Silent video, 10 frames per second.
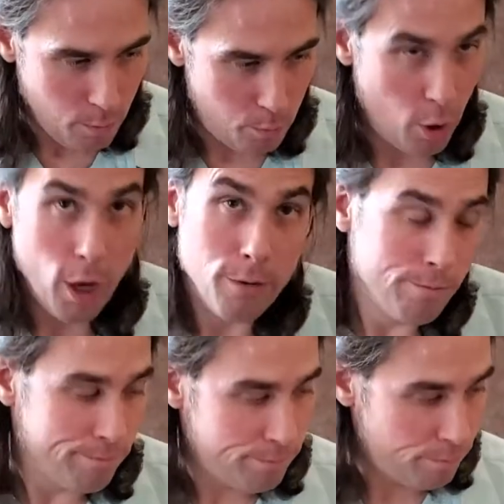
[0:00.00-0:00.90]
but
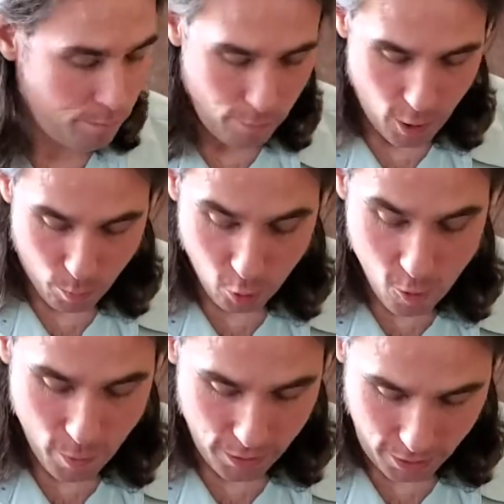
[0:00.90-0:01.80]
an
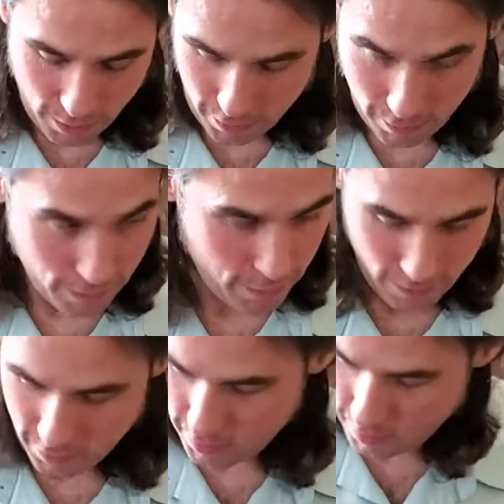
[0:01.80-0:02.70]
improvement.
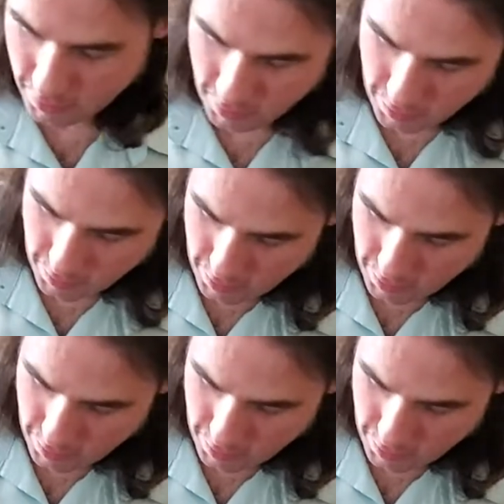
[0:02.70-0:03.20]
I'm